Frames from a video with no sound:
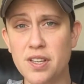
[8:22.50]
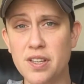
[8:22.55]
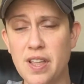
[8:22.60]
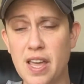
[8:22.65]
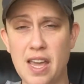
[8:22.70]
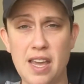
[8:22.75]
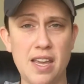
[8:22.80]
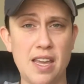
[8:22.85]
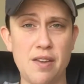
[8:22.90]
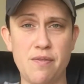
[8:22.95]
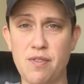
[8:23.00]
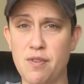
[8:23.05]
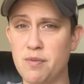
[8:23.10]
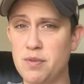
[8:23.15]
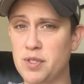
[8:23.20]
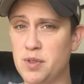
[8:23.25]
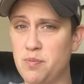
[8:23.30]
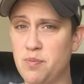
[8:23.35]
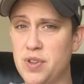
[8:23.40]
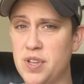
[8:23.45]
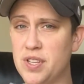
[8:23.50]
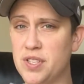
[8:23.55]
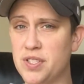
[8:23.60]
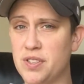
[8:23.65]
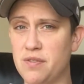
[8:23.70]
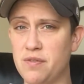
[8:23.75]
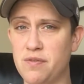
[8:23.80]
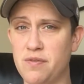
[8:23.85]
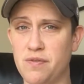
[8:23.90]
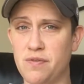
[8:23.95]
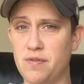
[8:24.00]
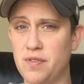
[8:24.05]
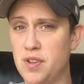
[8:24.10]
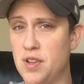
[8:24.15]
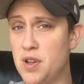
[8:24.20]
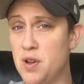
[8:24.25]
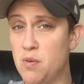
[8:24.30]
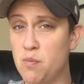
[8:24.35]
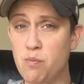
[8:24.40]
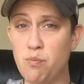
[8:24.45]
Like, if it was a piece of
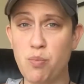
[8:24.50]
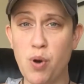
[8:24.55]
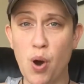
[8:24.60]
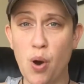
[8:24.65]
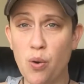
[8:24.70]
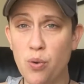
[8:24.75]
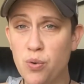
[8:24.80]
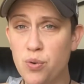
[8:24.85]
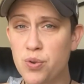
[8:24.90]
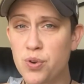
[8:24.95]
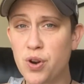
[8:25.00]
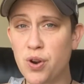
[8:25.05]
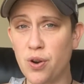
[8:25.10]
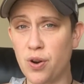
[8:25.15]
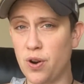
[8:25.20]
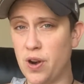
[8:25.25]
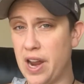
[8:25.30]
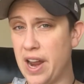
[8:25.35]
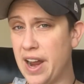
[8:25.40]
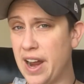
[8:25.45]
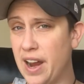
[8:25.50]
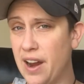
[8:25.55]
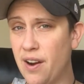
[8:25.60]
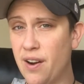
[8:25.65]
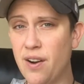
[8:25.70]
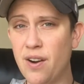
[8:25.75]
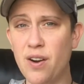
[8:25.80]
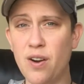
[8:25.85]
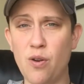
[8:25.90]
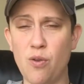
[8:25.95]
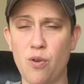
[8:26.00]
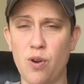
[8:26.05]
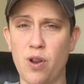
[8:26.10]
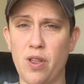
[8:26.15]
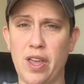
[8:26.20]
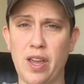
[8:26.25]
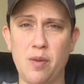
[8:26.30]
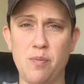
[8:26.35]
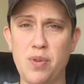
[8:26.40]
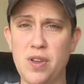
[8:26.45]
bone or hair or
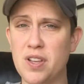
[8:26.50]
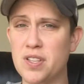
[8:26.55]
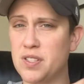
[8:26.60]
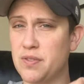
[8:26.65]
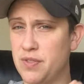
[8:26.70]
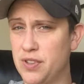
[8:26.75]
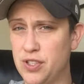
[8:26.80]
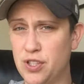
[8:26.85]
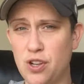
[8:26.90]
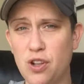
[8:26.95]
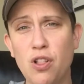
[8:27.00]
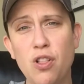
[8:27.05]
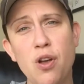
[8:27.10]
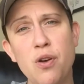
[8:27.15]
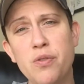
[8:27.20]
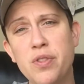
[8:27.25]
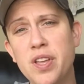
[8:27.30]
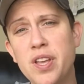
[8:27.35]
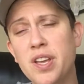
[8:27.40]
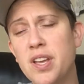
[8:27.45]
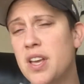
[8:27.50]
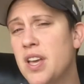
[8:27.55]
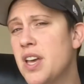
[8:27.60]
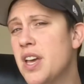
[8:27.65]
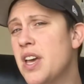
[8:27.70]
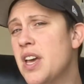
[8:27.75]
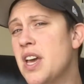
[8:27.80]
like a piece of his clothing.